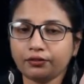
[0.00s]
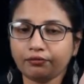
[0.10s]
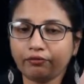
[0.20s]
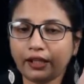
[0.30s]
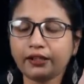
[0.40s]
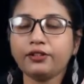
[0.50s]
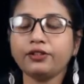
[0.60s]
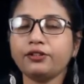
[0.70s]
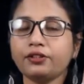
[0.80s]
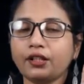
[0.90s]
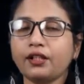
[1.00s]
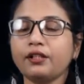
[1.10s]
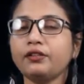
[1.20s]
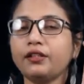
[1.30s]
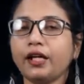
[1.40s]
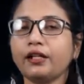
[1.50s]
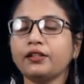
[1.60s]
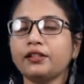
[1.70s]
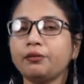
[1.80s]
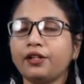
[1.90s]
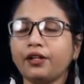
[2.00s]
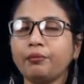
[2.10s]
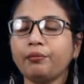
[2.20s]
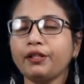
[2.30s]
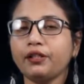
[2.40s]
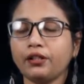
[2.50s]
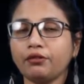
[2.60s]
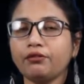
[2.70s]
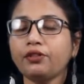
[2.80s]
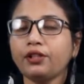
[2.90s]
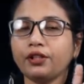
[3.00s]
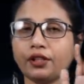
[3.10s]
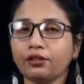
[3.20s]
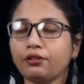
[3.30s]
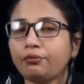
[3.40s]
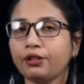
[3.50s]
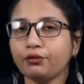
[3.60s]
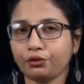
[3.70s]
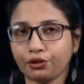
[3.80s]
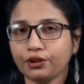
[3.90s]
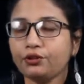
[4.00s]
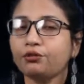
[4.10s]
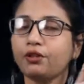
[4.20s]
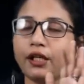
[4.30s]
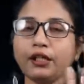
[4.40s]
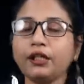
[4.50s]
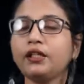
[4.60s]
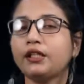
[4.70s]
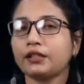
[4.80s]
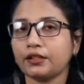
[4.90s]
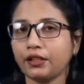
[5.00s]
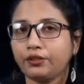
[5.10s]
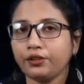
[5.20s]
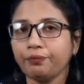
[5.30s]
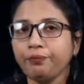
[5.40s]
validity regarding the act has been done by the governor cannot be questioned to any extent.